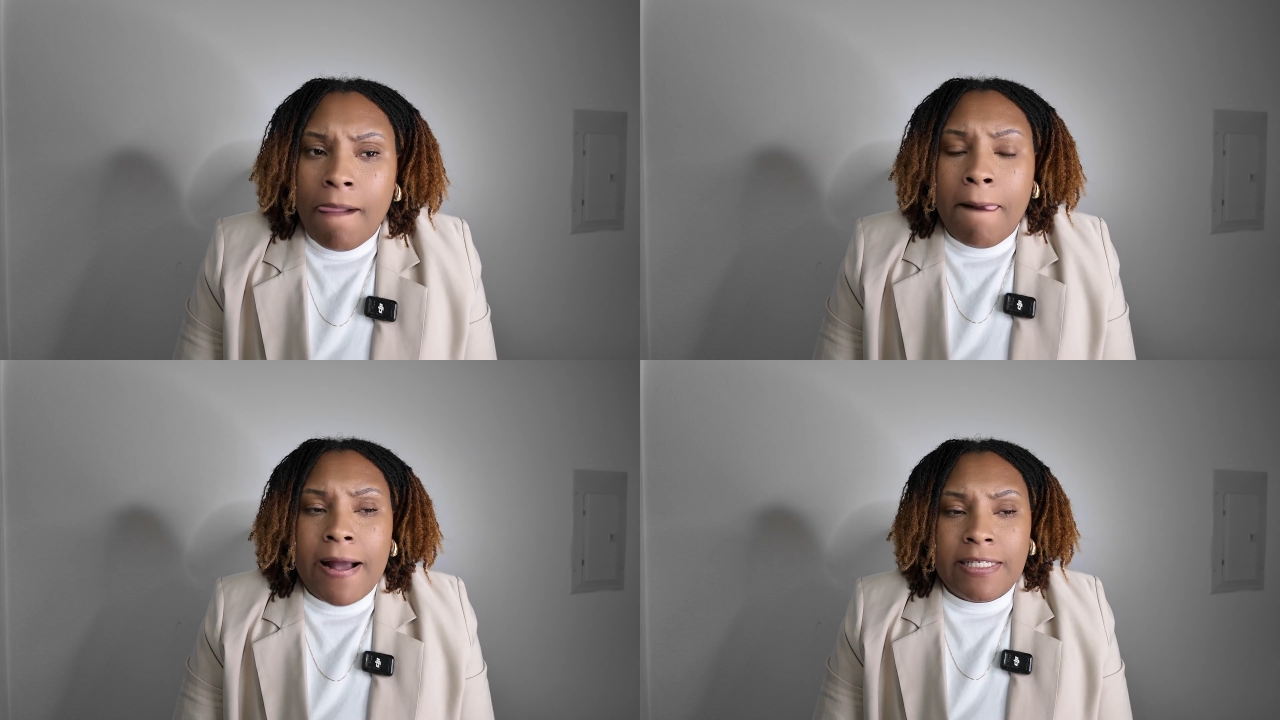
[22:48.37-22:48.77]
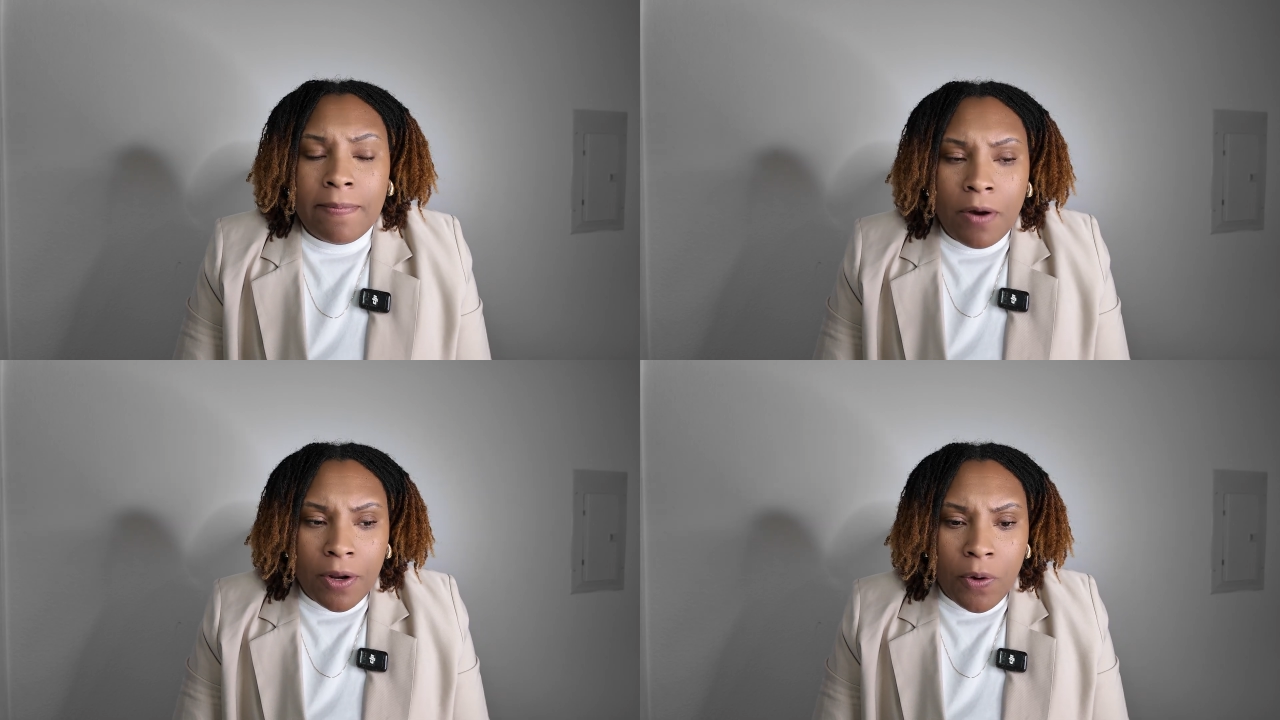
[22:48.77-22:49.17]
I said, I'm
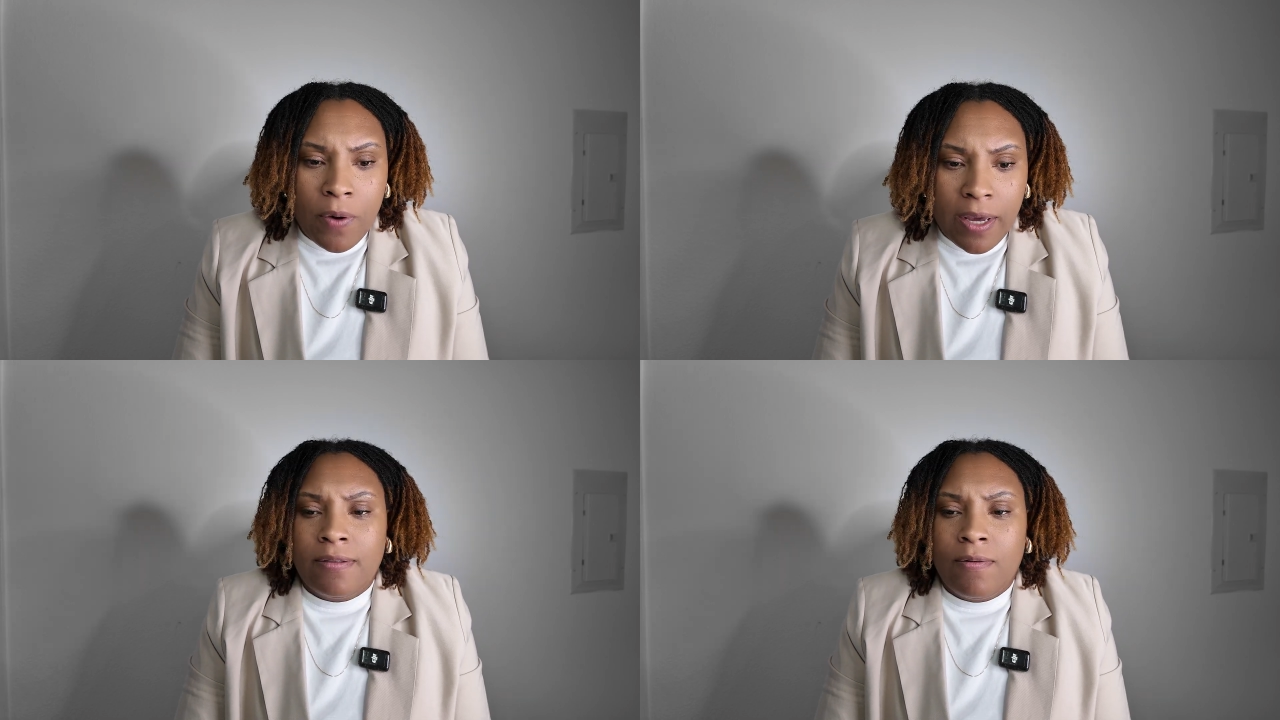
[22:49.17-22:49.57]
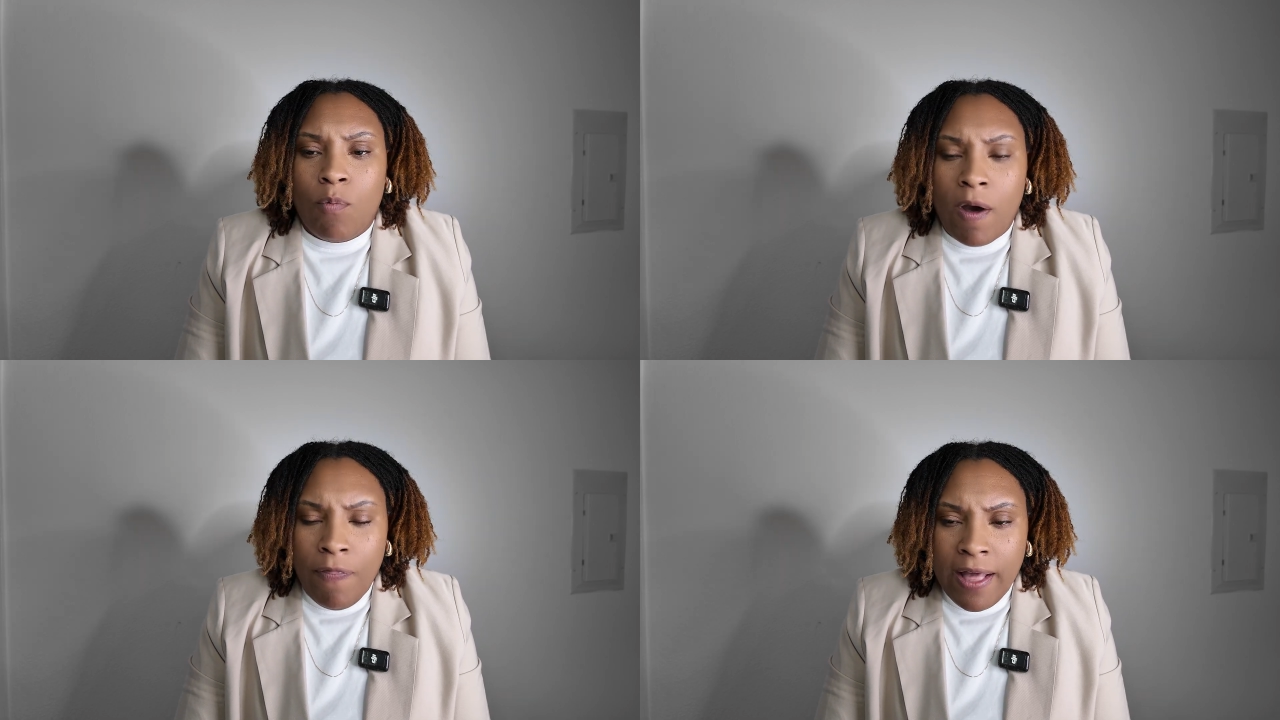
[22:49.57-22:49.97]
gonna quit.
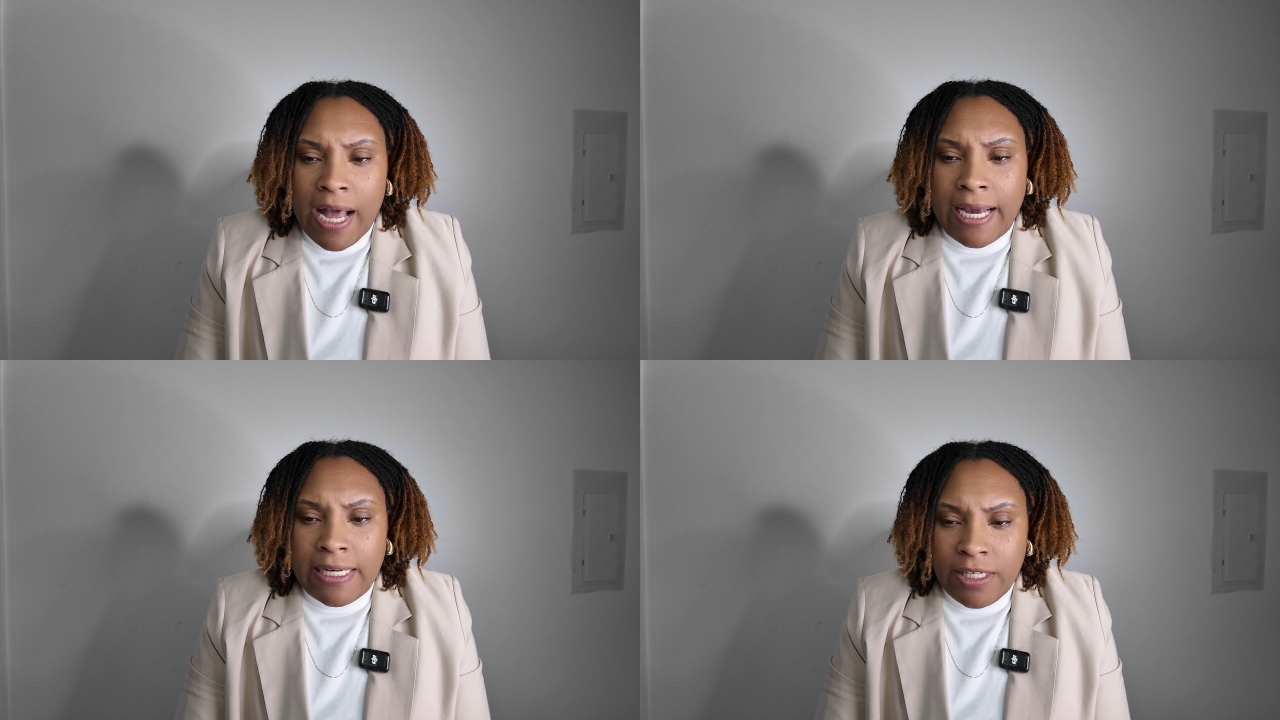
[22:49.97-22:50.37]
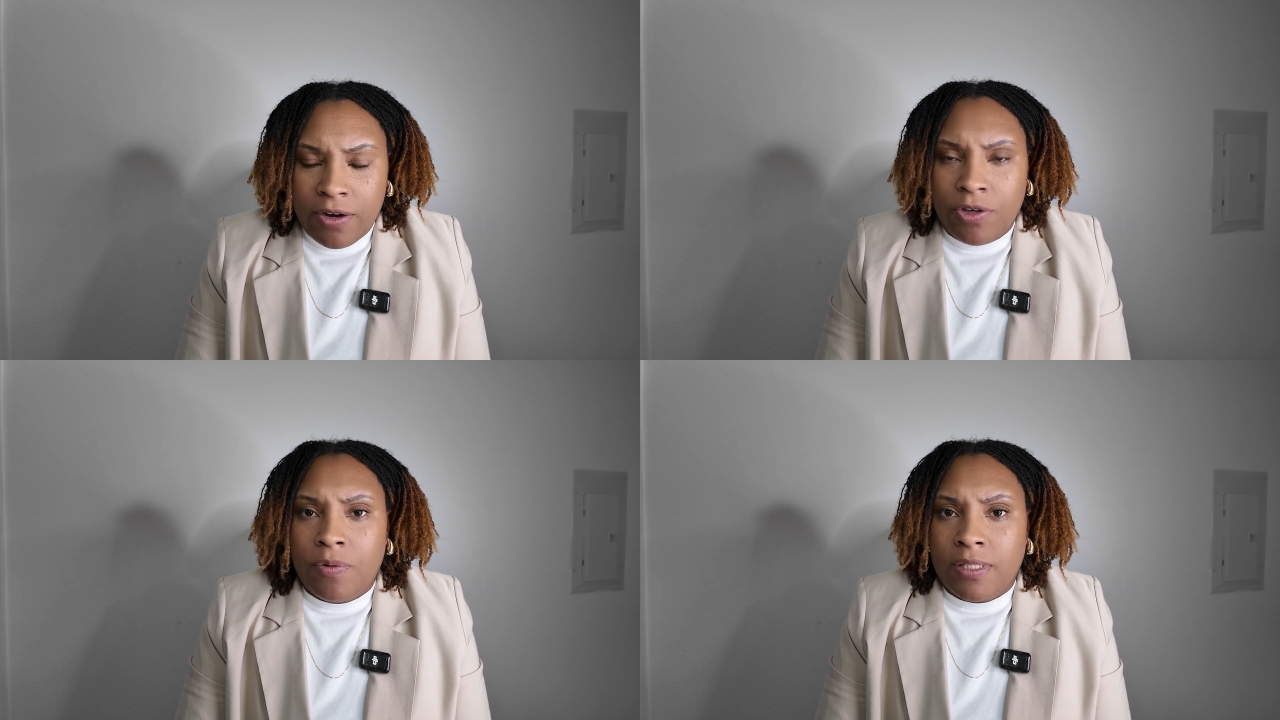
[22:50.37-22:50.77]
One thing I can
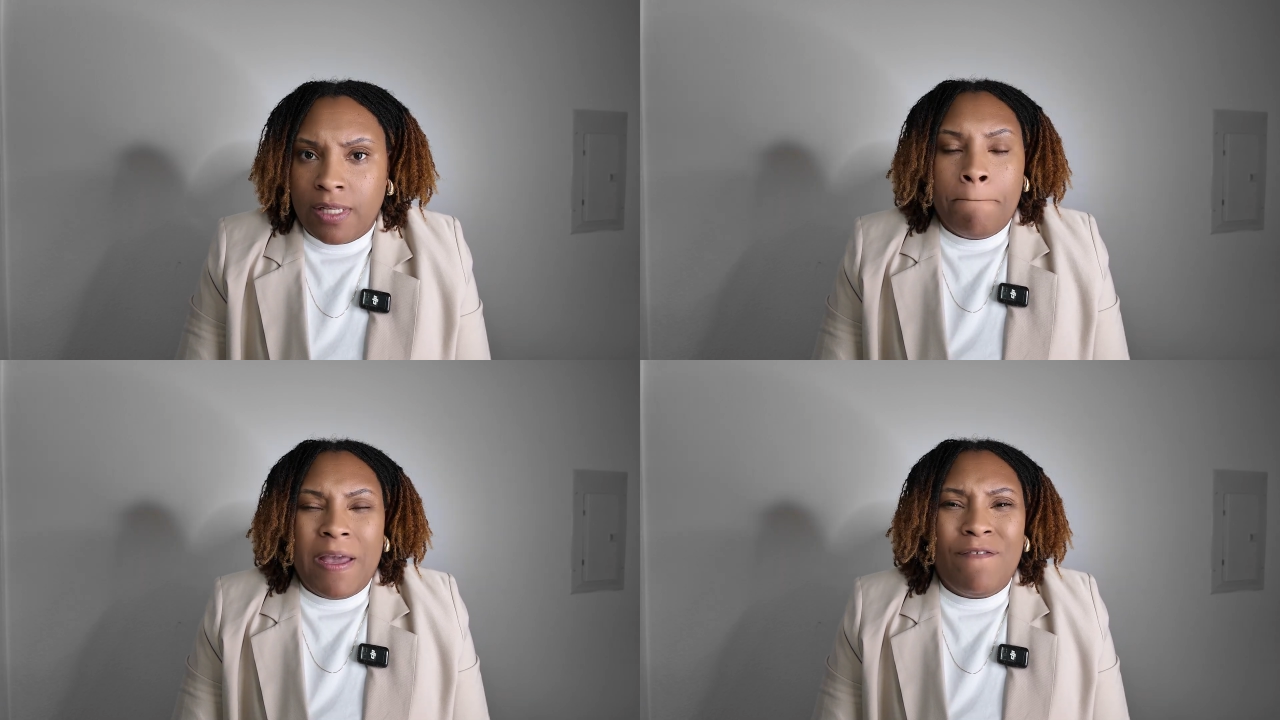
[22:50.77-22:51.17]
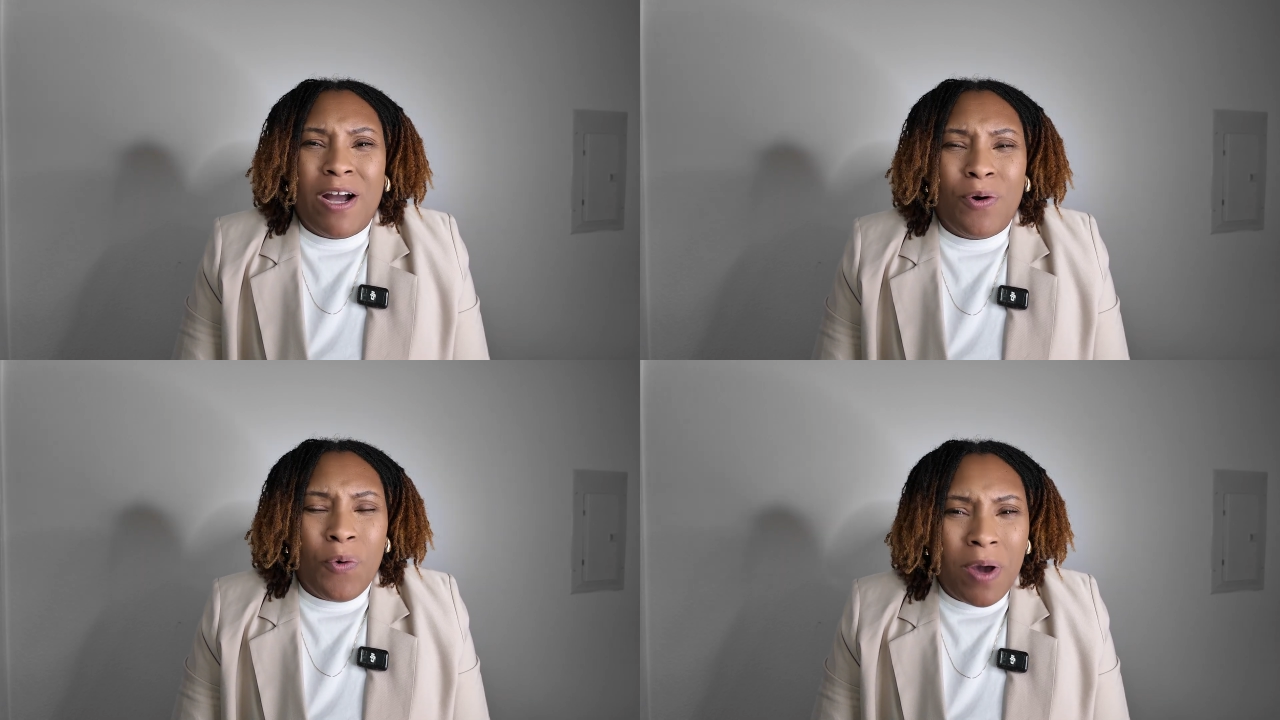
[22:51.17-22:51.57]
tell you is that if I
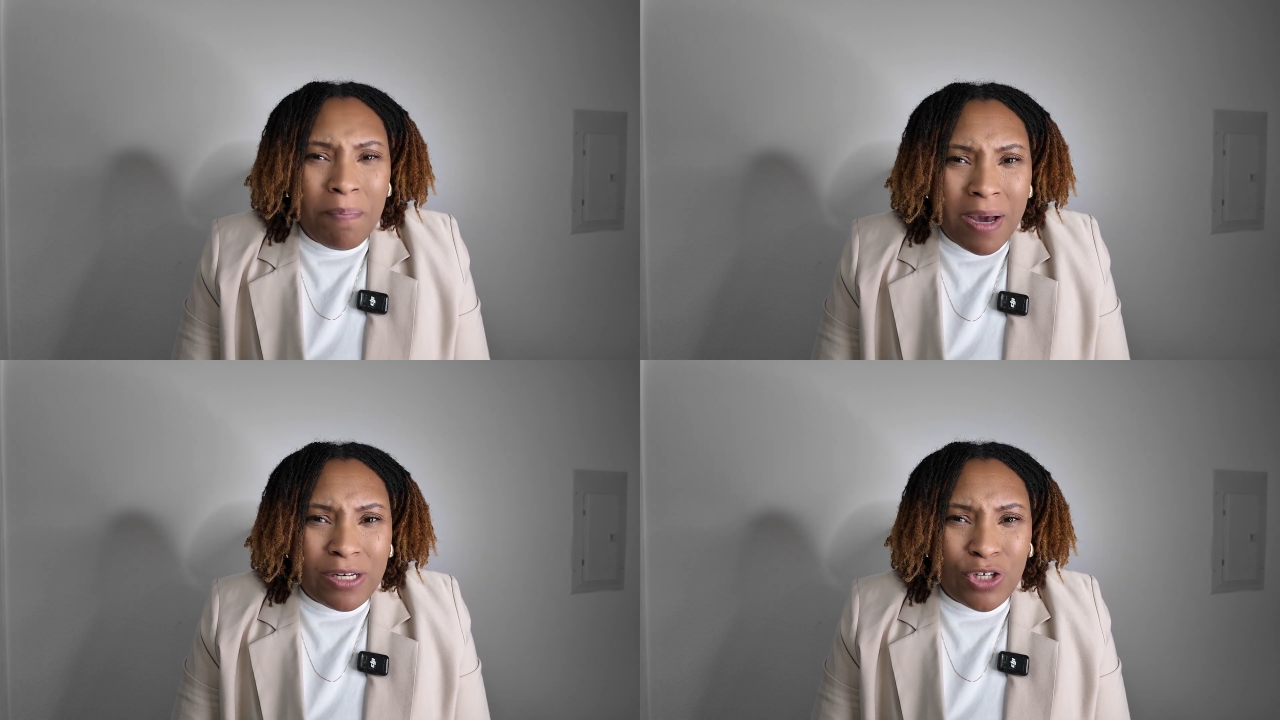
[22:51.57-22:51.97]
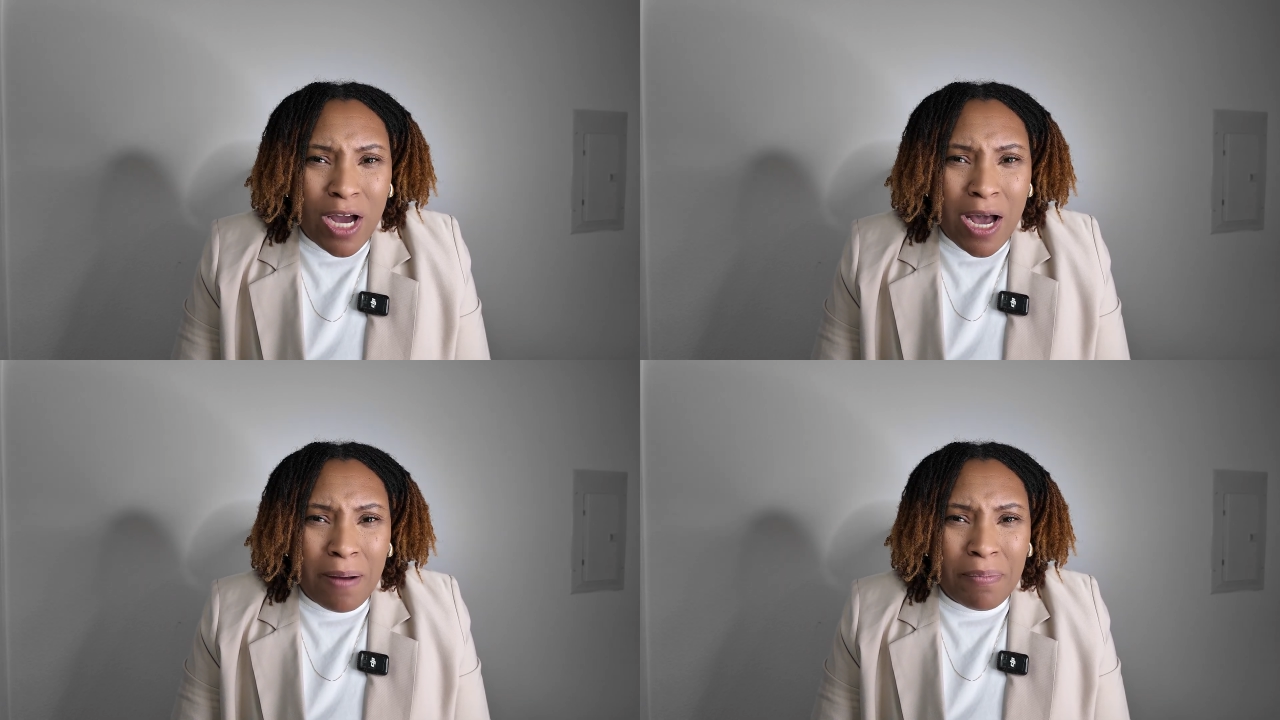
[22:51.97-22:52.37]
quit my
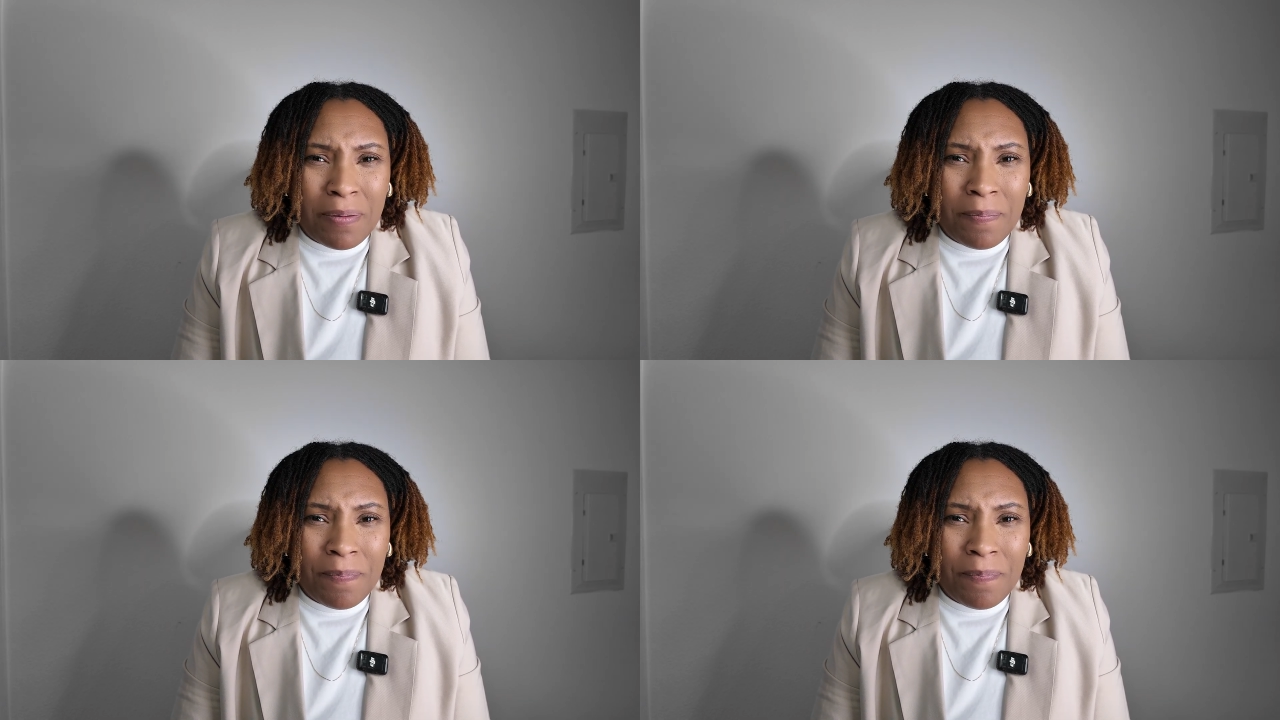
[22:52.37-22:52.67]
job